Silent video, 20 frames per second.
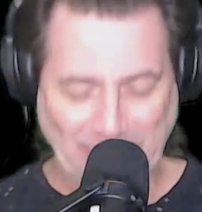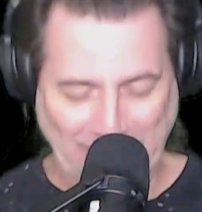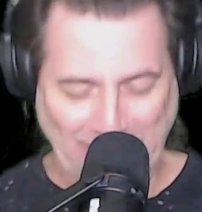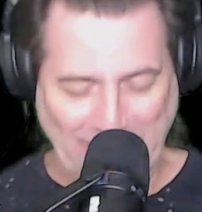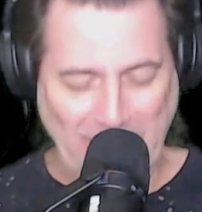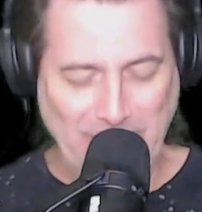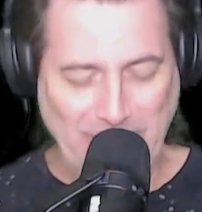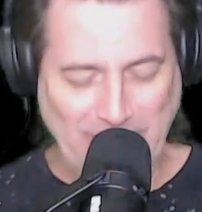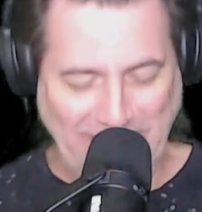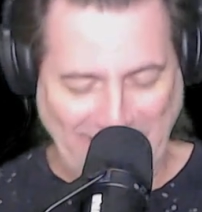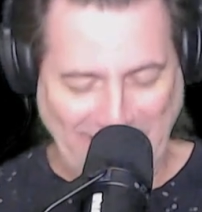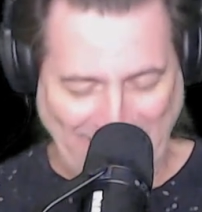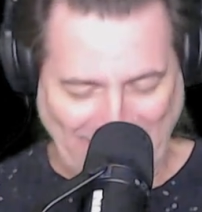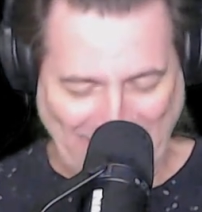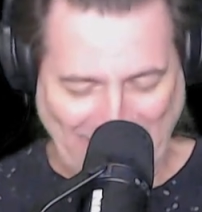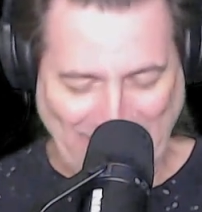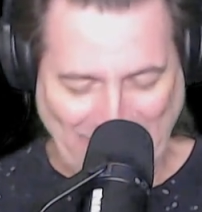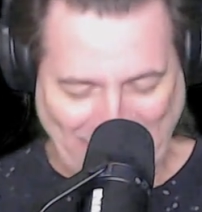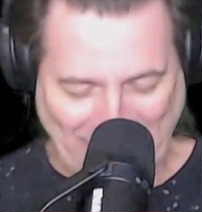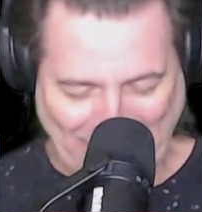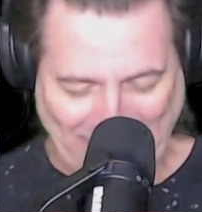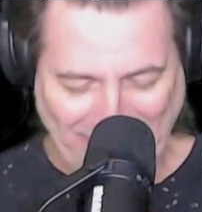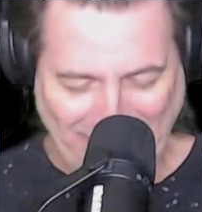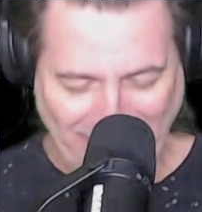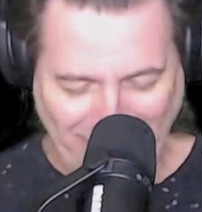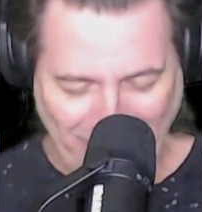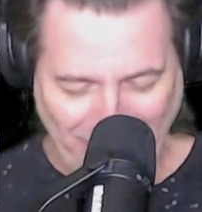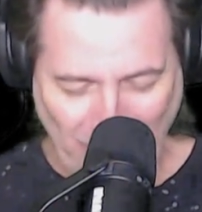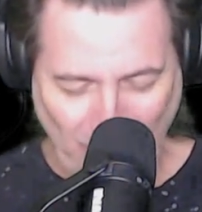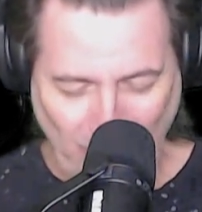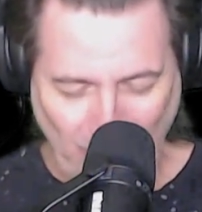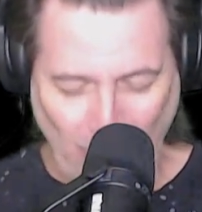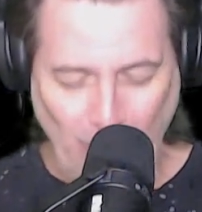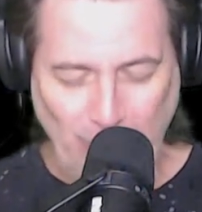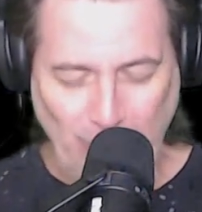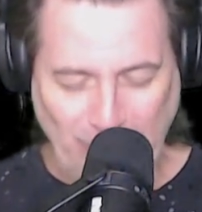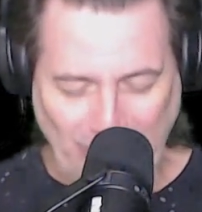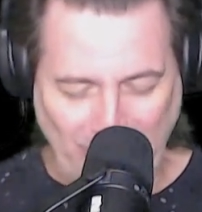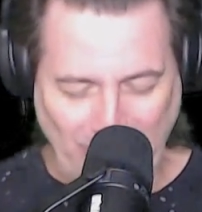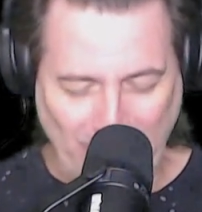Come get it. Pour
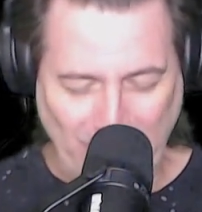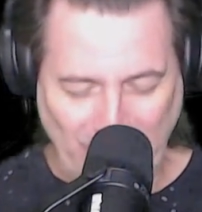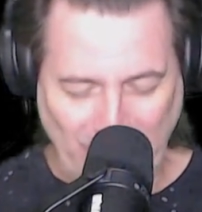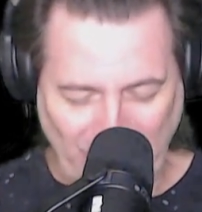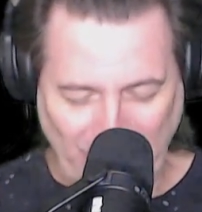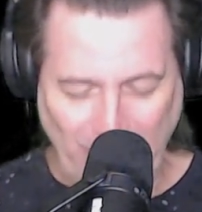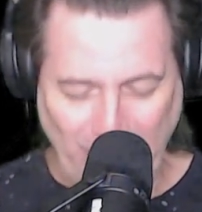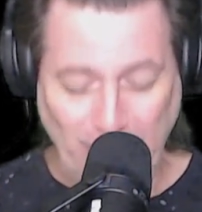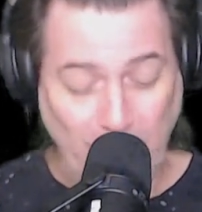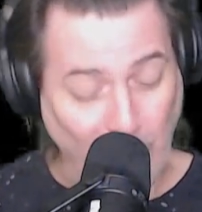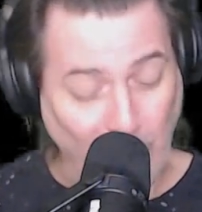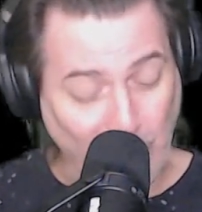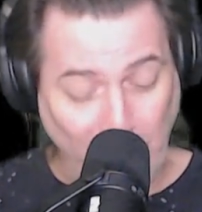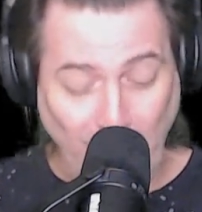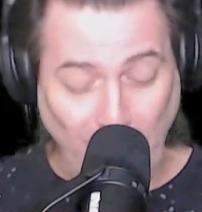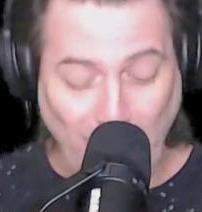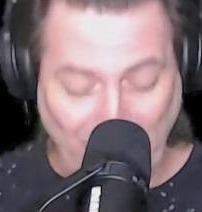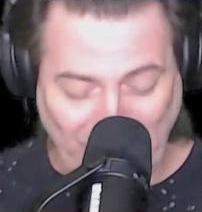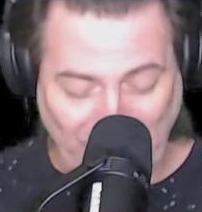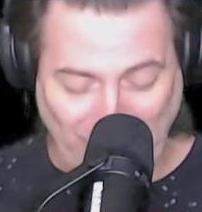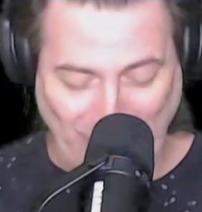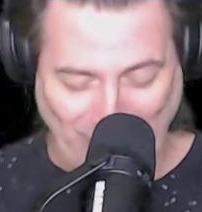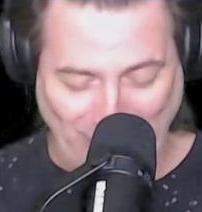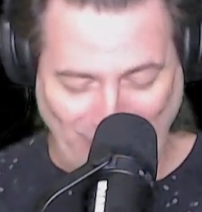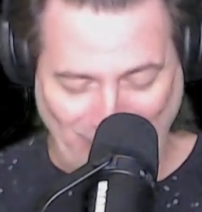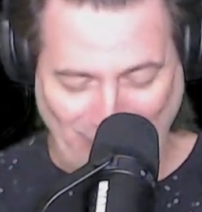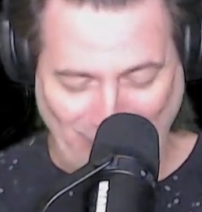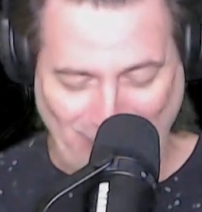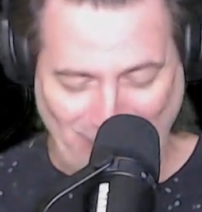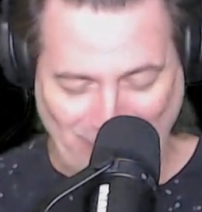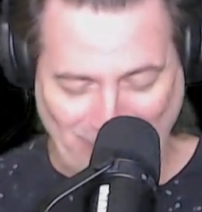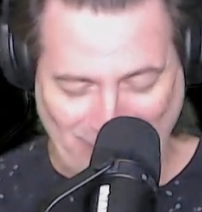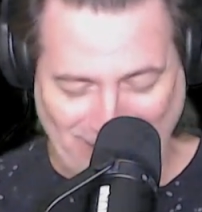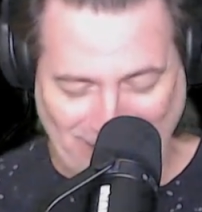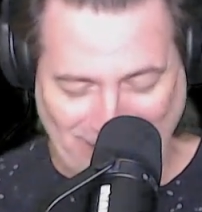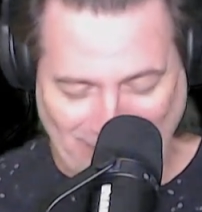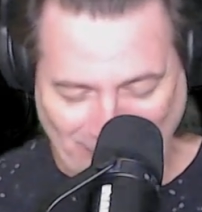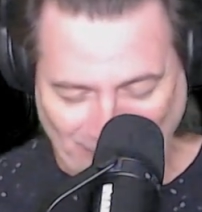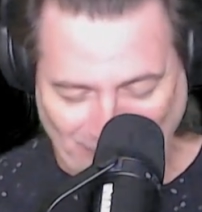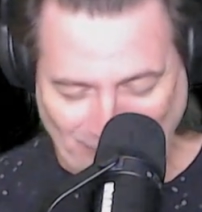your sugar on
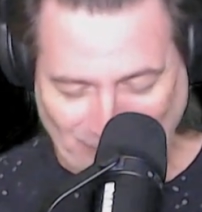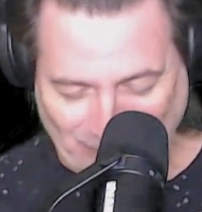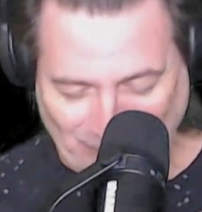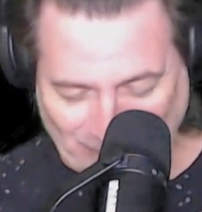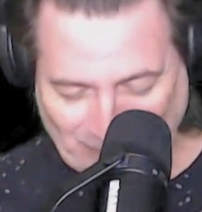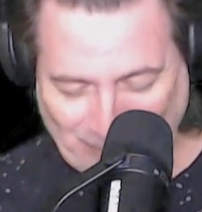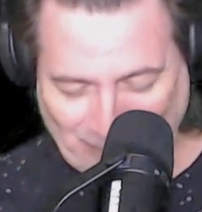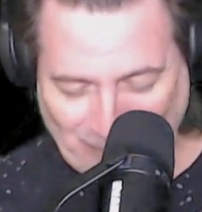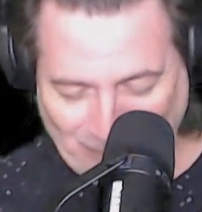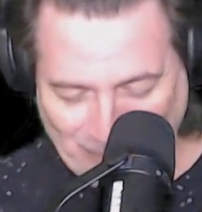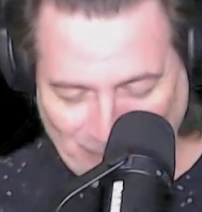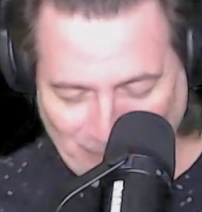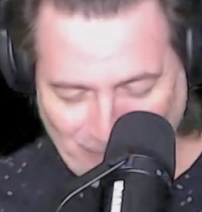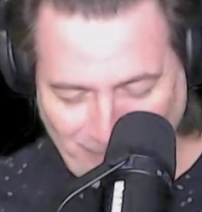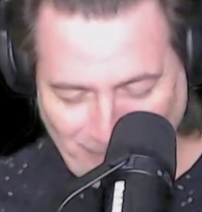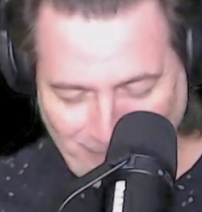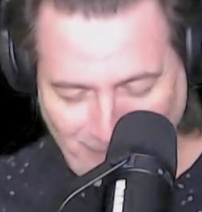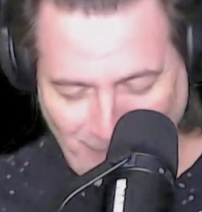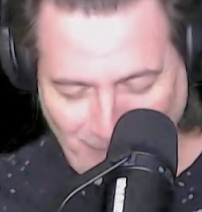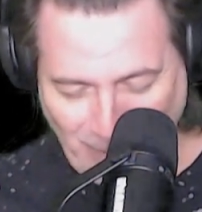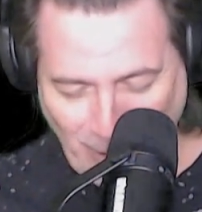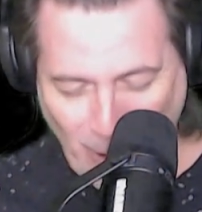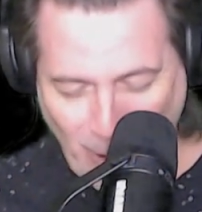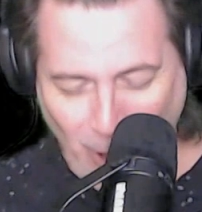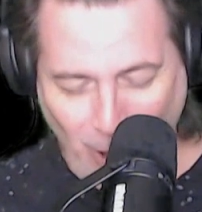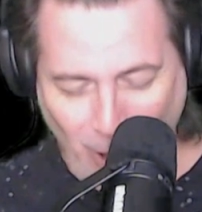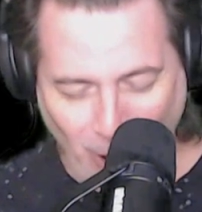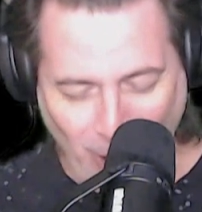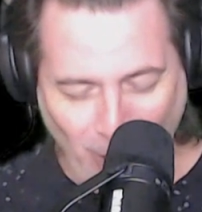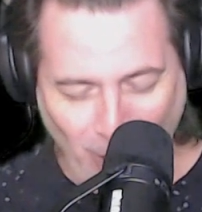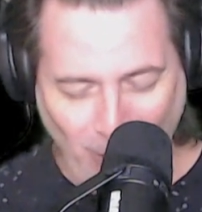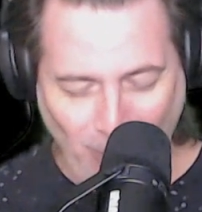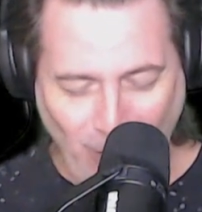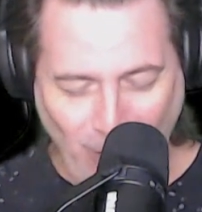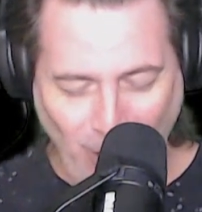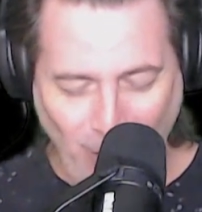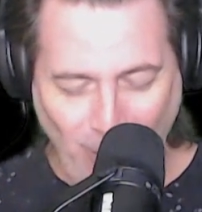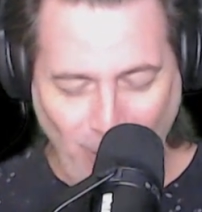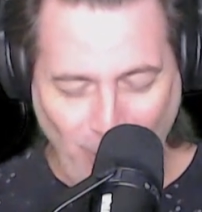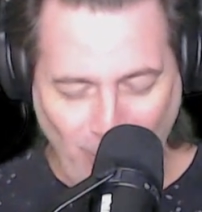me.
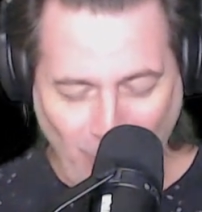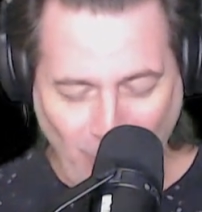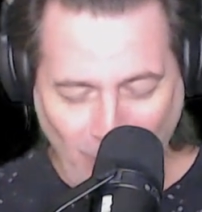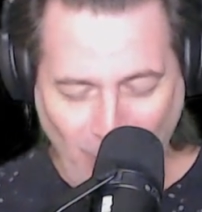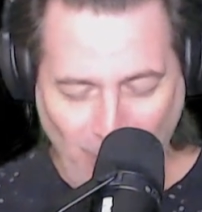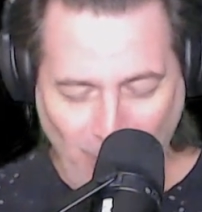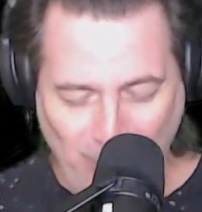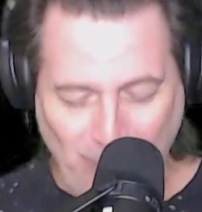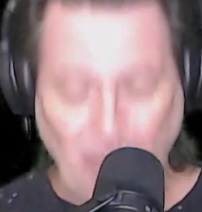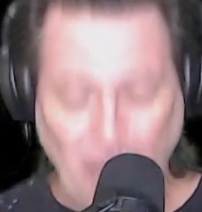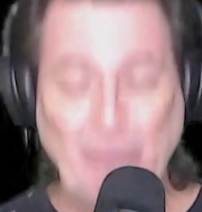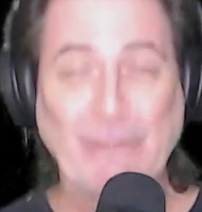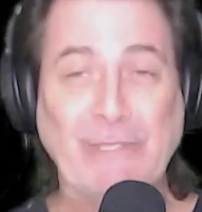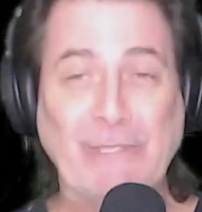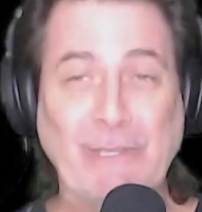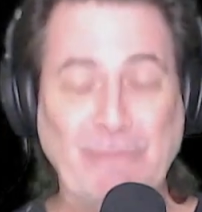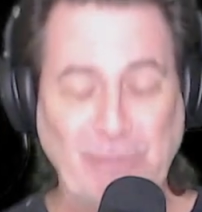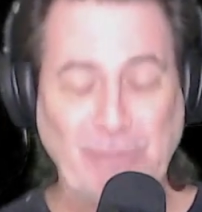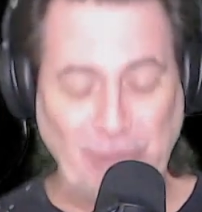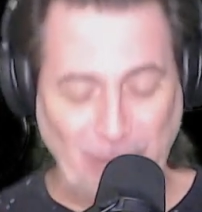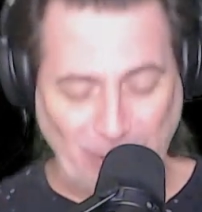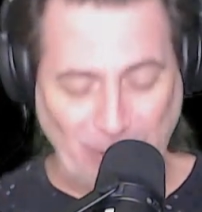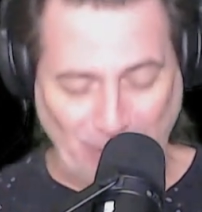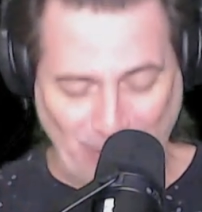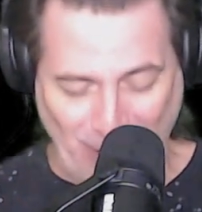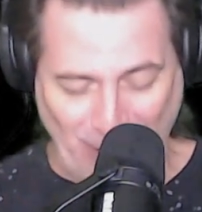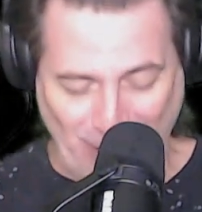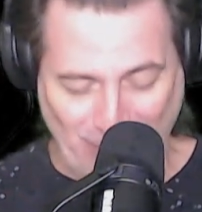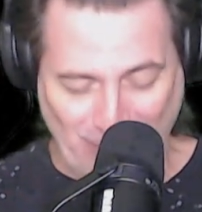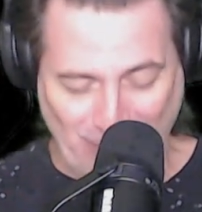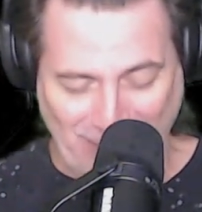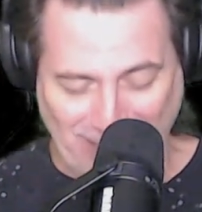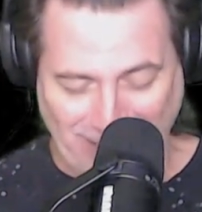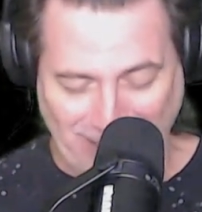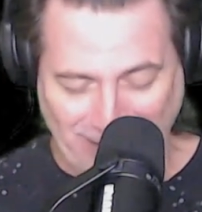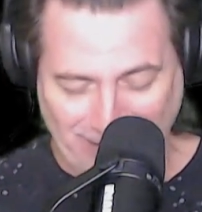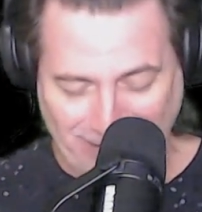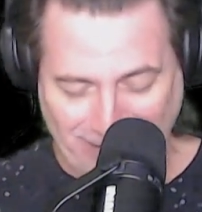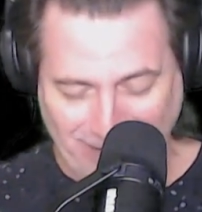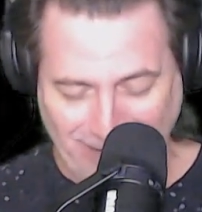Oh, pour some sugar on me.
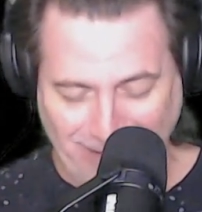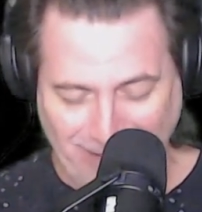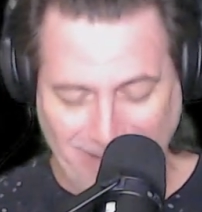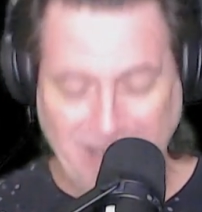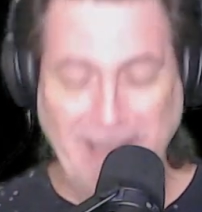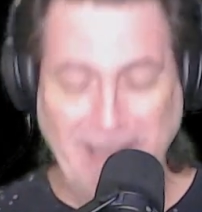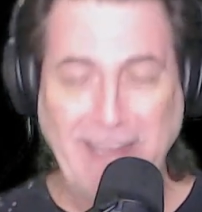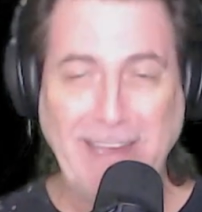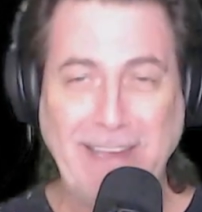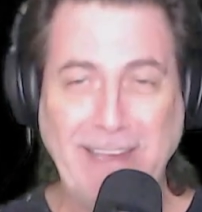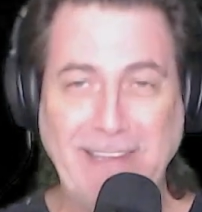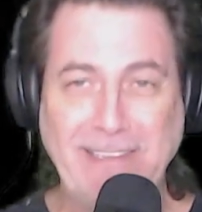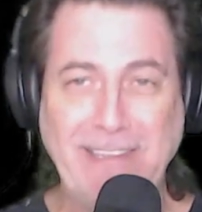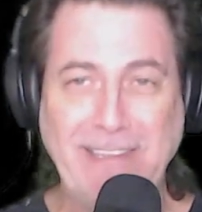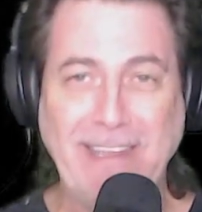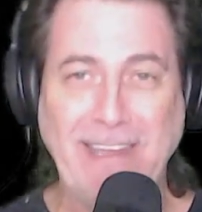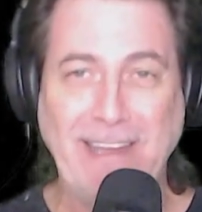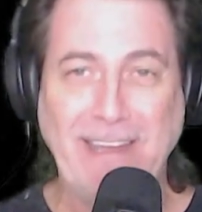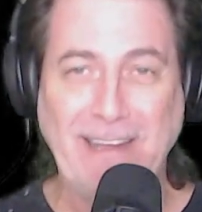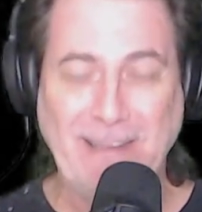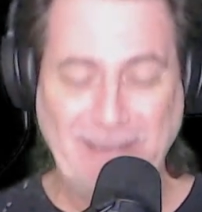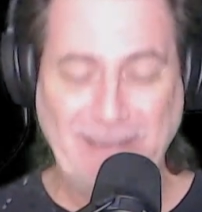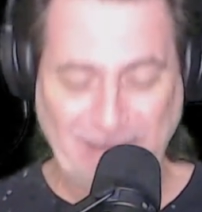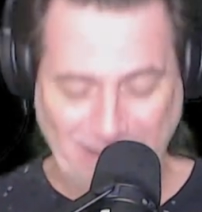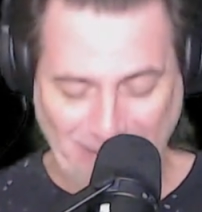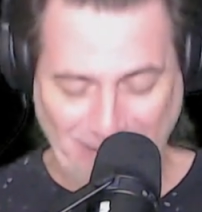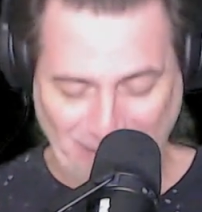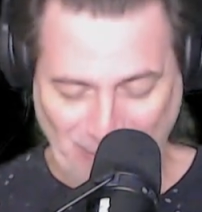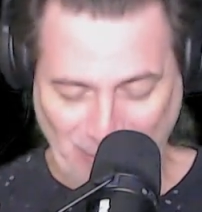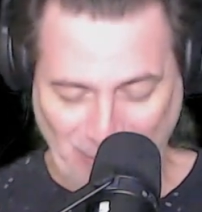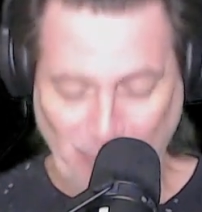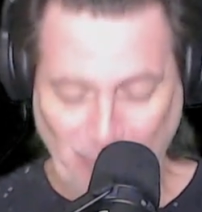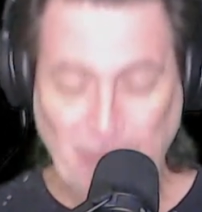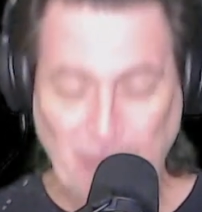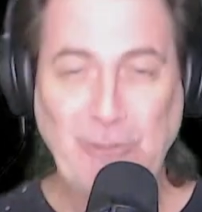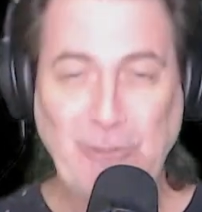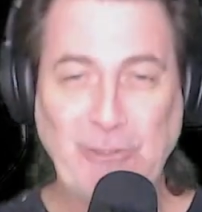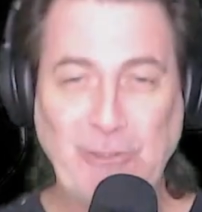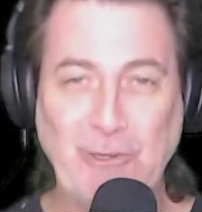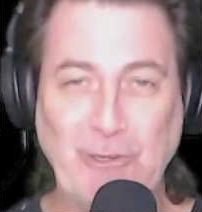Yeah.
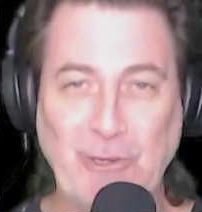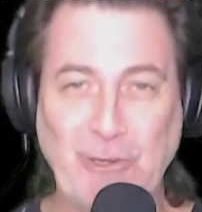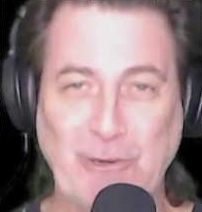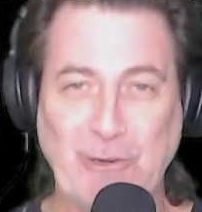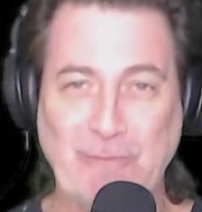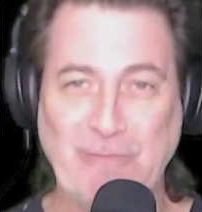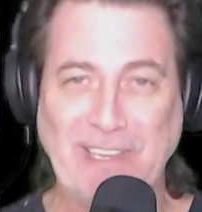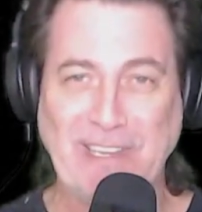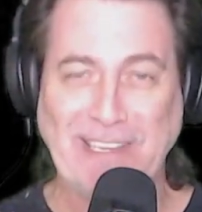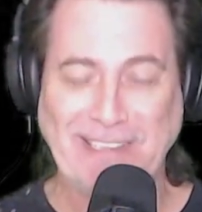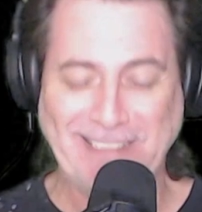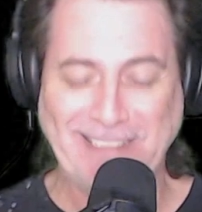Sugar me.